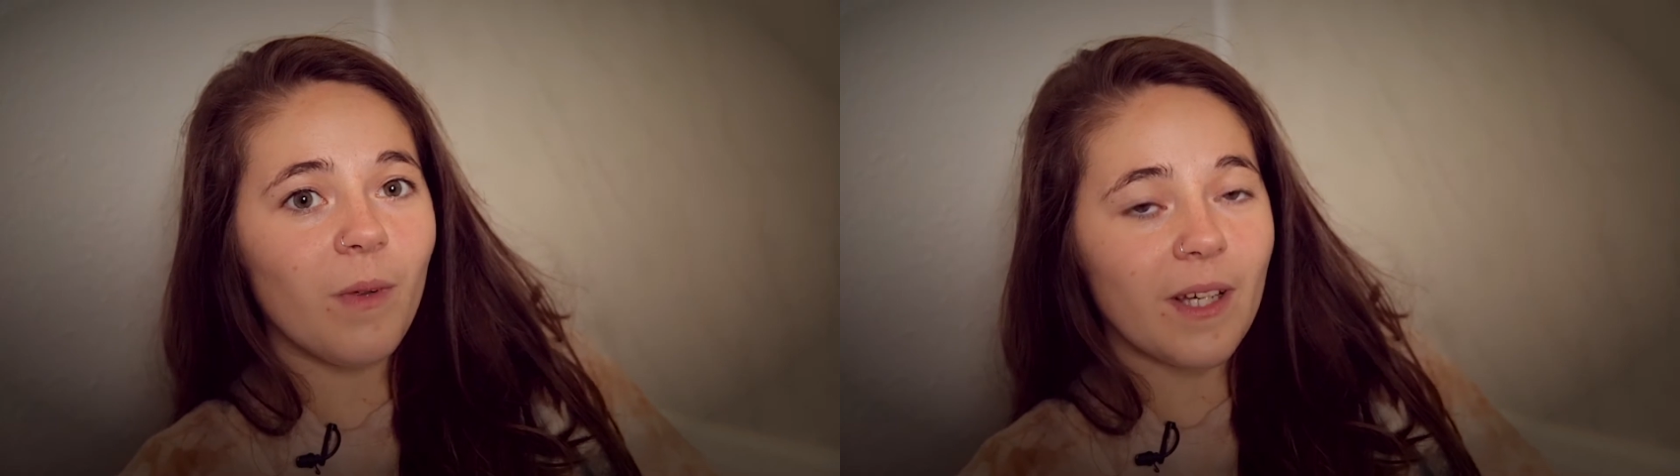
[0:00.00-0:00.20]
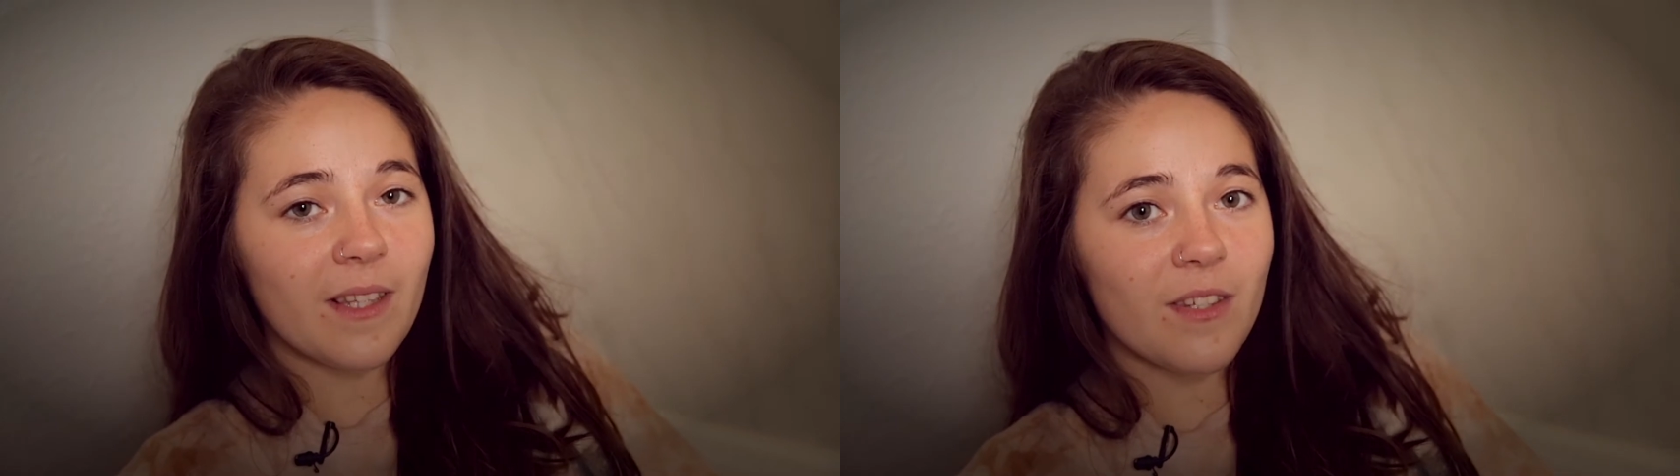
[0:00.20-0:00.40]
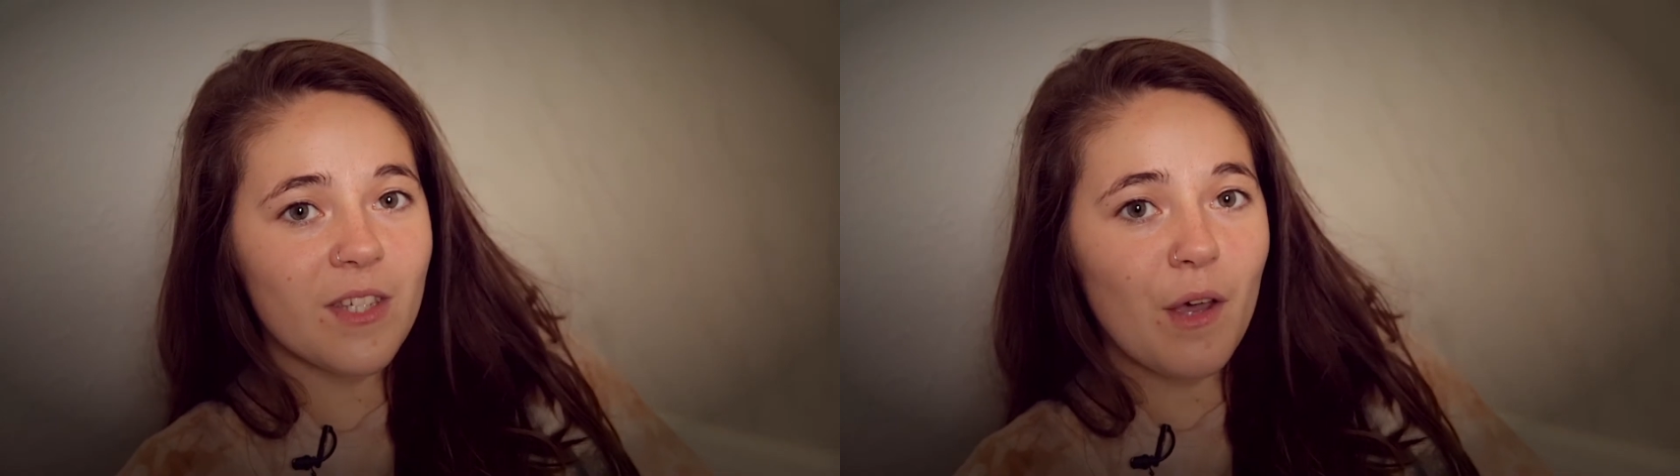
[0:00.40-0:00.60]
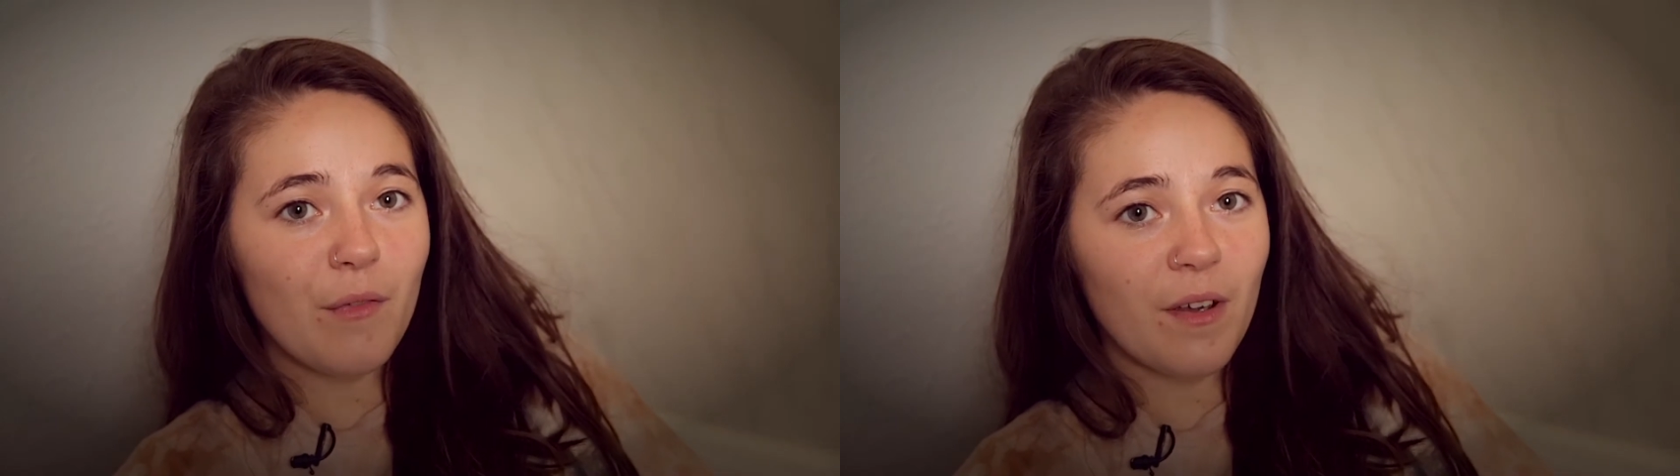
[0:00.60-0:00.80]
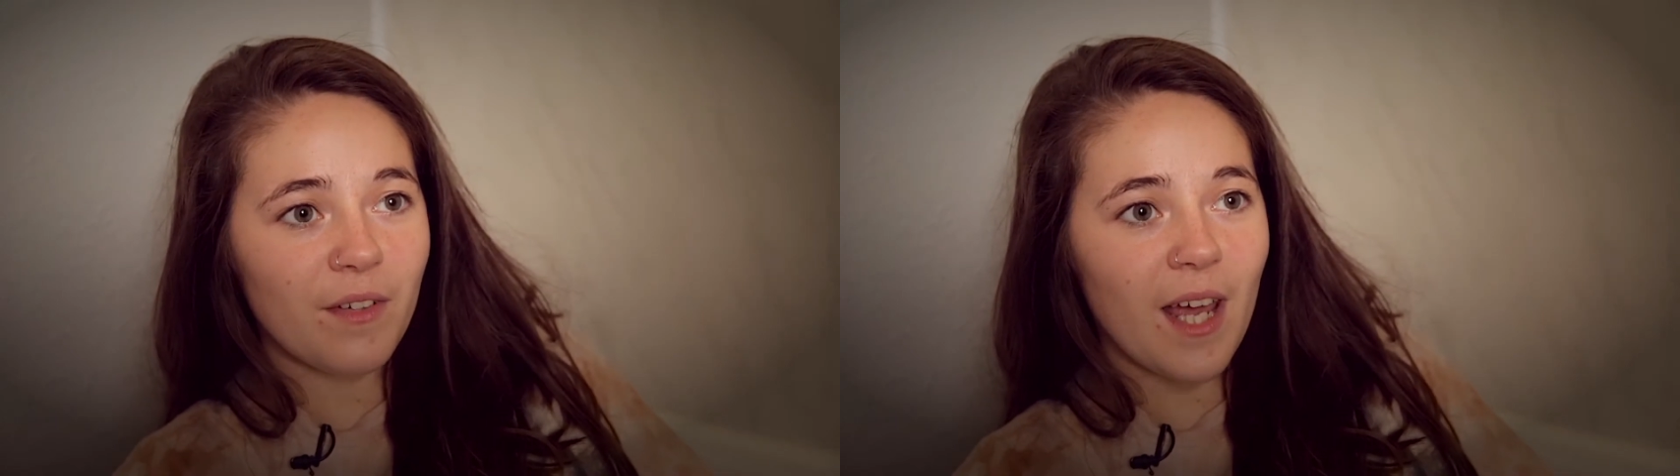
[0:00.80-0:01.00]
like the
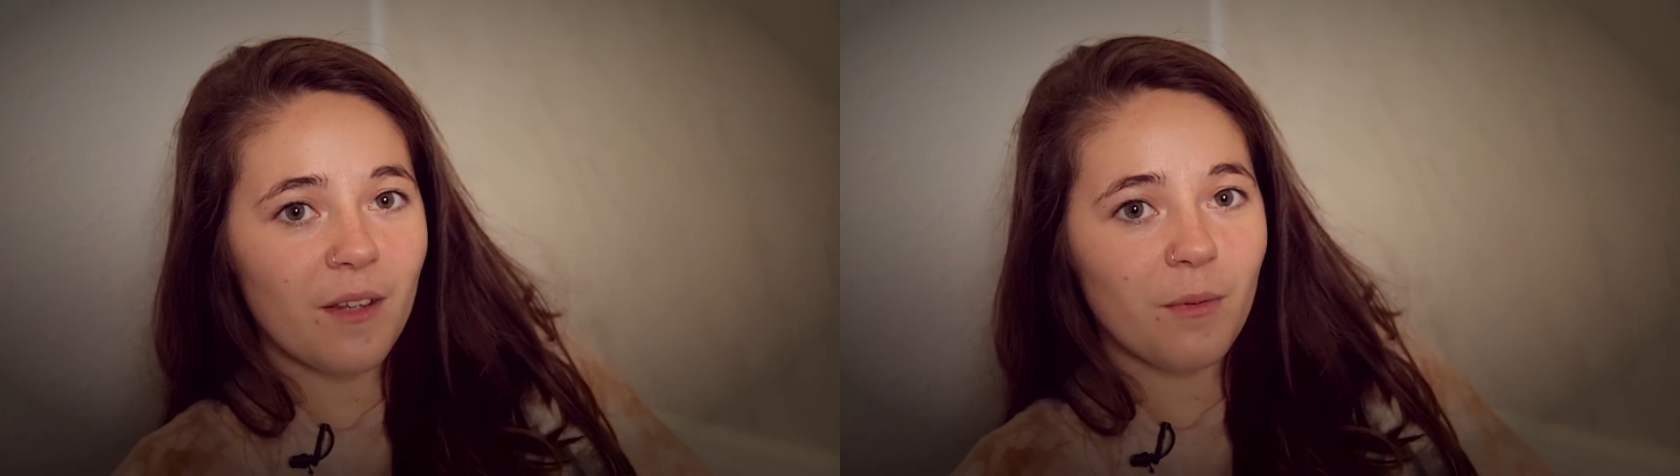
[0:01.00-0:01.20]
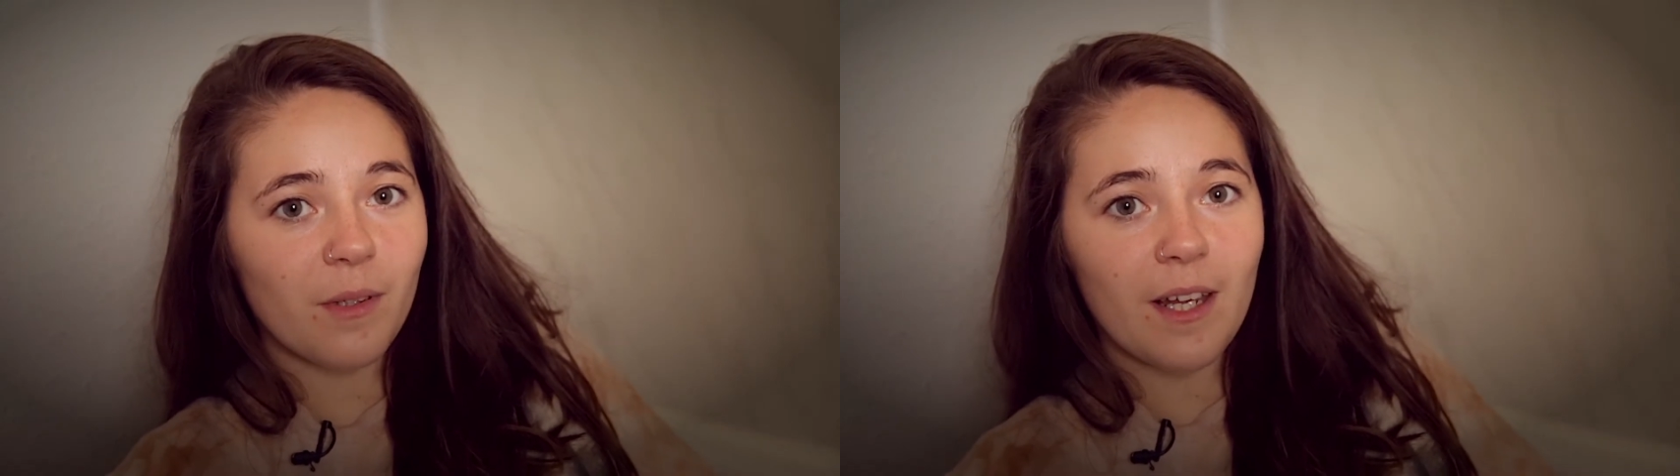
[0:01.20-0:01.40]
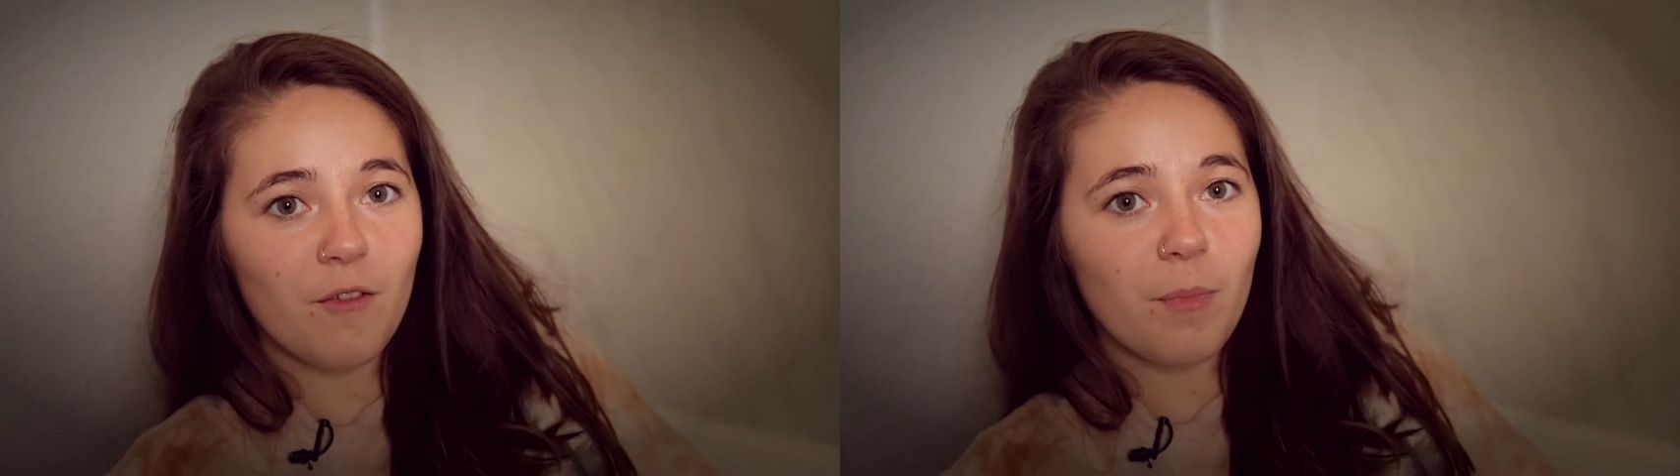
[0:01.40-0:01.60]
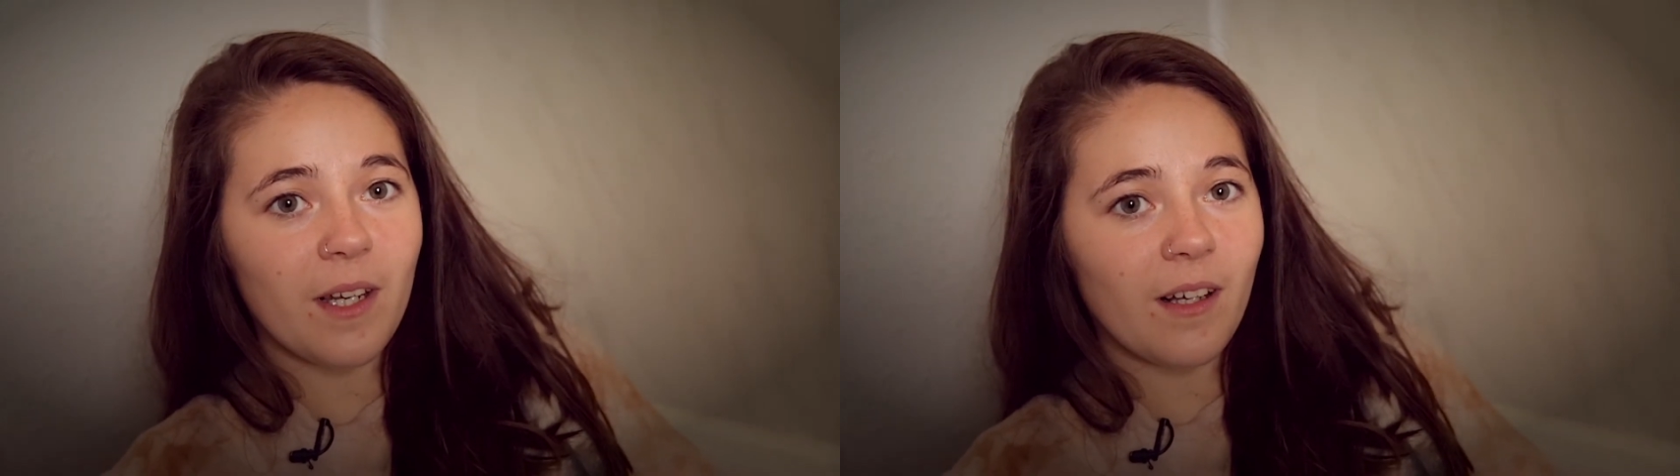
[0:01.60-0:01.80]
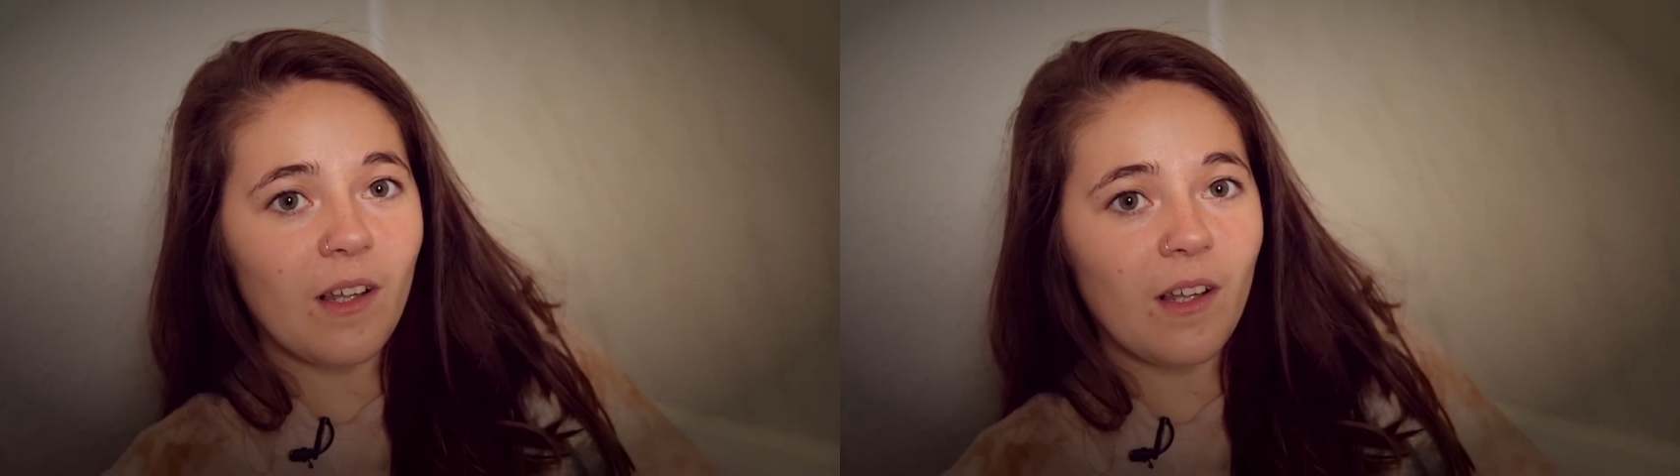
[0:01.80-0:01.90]
stuff I've read when I've been in